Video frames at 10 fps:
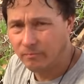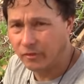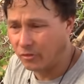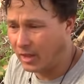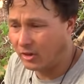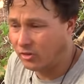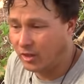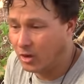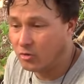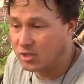So
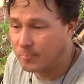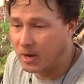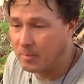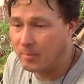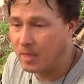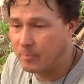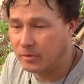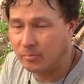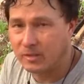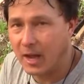they don't spray. Maybe they
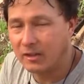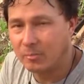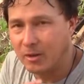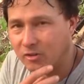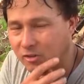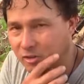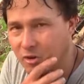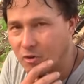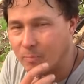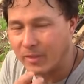put some diatomaceous
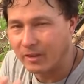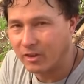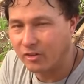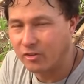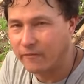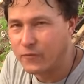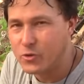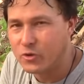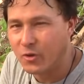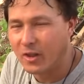earth, but that's actually the
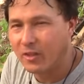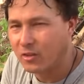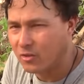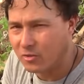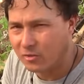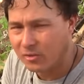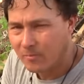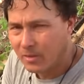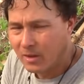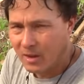food grade they use.
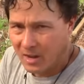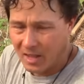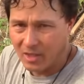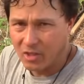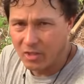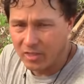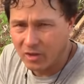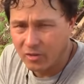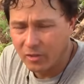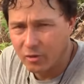And the other thing they
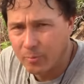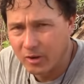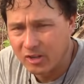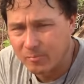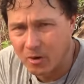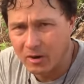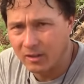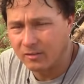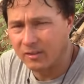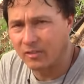do that they're pretty smart
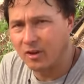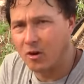is that they